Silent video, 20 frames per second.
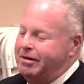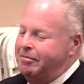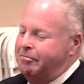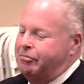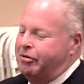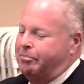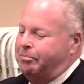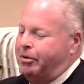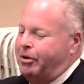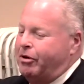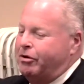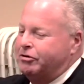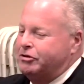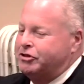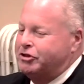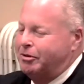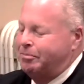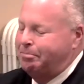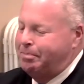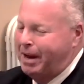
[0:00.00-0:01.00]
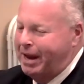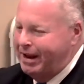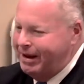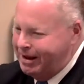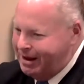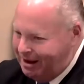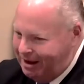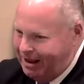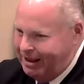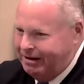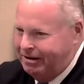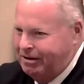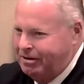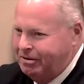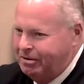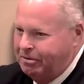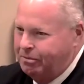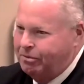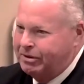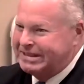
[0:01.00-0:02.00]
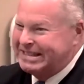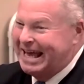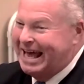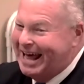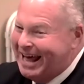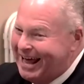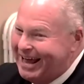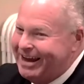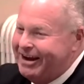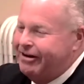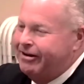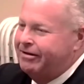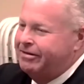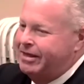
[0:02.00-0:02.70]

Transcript: proposed your pay cut was higher